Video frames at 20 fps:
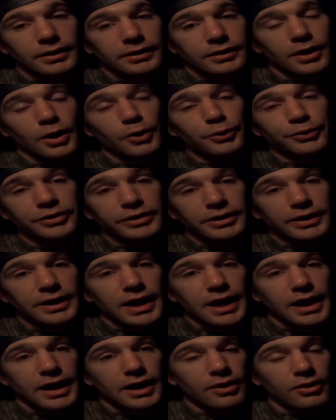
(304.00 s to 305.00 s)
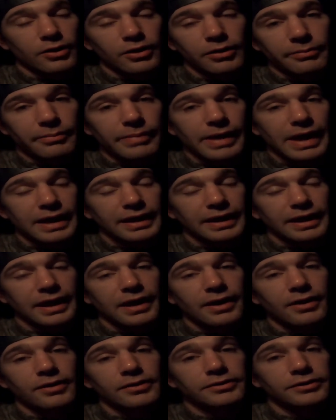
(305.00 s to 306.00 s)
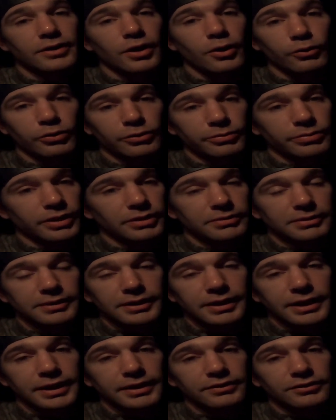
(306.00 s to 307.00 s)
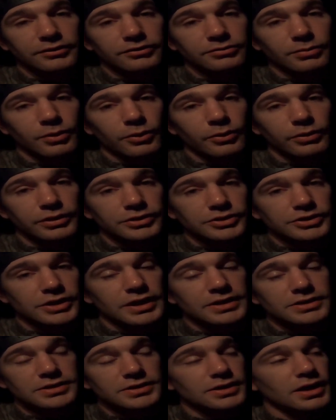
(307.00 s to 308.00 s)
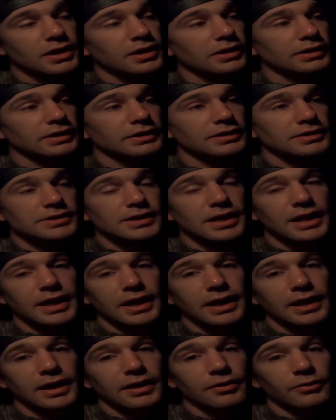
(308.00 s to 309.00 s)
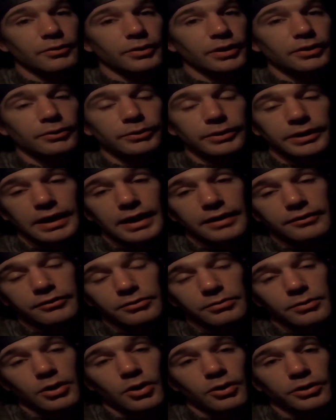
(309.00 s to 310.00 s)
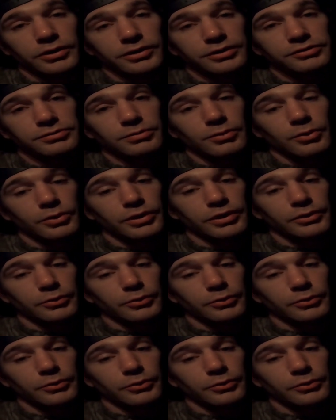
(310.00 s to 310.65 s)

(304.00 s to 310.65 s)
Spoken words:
Kolten and I are back out on the public land this morning chasing turkeys, and we're going to get after them hard this morning.